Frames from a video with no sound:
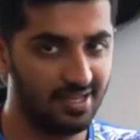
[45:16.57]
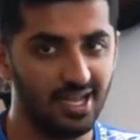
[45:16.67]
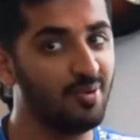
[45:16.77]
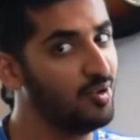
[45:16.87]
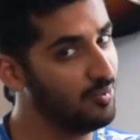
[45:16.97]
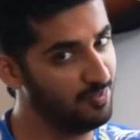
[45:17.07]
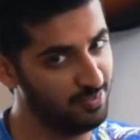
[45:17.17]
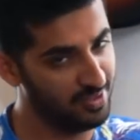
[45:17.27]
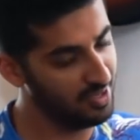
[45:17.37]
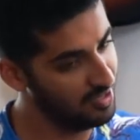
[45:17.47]
I'm not
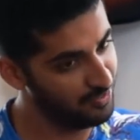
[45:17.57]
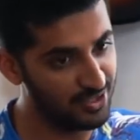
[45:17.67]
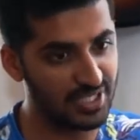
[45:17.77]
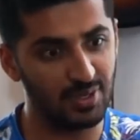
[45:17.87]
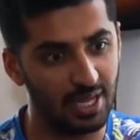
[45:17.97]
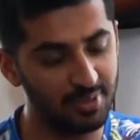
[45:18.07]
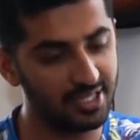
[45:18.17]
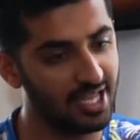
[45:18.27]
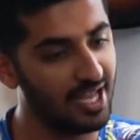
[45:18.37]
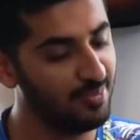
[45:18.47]

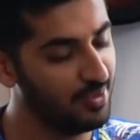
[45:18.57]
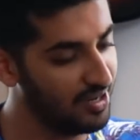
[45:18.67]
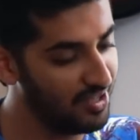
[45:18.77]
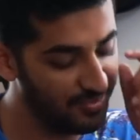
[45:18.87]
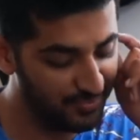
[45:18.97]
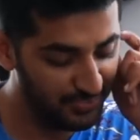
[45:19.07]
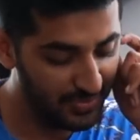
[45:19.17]
prescribing that, but